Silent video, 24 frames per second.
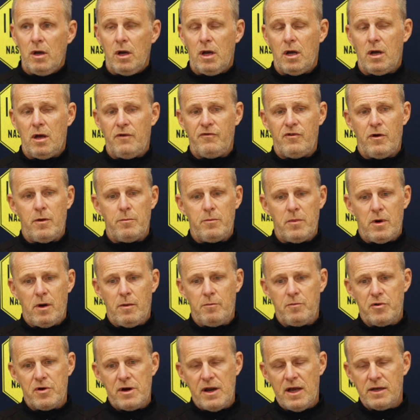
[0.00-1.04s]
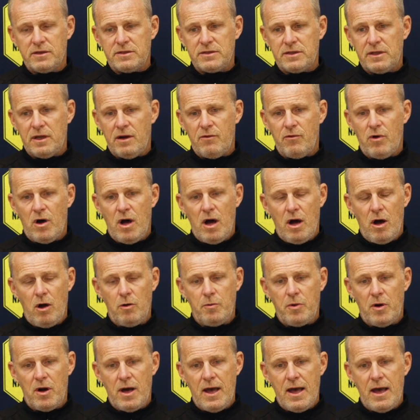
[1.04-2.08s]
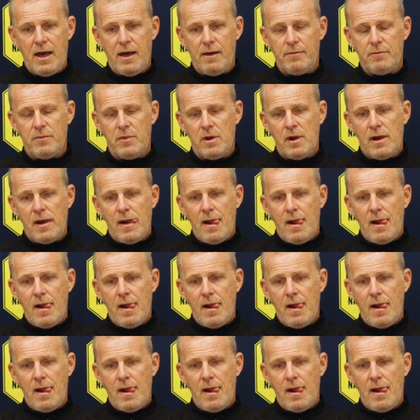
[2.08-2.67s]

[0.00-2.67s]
If I'm pronouncing that right, I hope I am.